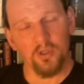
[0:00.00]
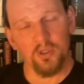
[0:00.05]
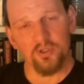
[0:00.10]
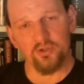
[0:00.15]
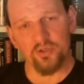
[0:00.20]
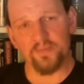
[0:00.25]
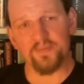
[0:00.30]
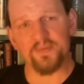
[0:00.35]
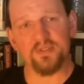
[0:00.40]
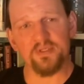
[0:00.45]

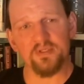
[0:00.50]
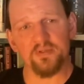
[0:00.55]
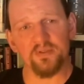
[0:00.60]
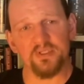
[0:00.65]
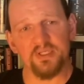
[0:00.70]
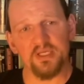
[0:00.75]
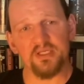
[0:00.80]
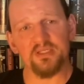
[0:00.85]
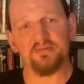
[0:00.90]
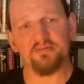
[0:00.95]
trips to
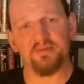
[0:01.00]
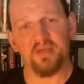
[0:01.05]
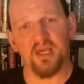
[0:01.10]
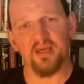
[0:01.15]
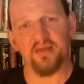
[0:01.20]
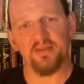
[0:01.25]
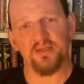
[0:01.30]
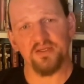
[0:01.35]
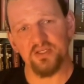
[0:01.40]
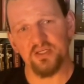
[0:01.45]
intensive
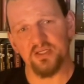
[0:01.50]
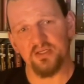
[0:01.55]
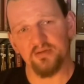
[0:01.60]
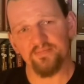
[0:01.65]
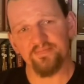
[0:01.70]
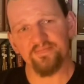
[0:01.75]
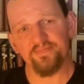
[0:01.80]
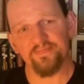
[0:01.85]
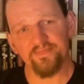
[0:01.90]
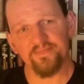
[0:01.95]
care this year,
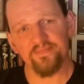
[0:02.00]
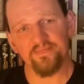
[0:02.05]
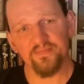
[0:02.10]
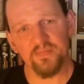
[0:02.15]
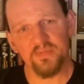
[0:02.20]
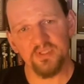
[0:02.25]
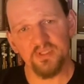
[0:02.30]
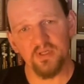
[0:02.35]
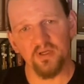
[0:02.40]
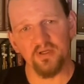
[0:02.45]

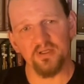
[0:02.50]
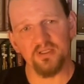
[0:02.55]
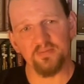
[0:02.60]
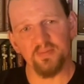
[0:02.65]
so it's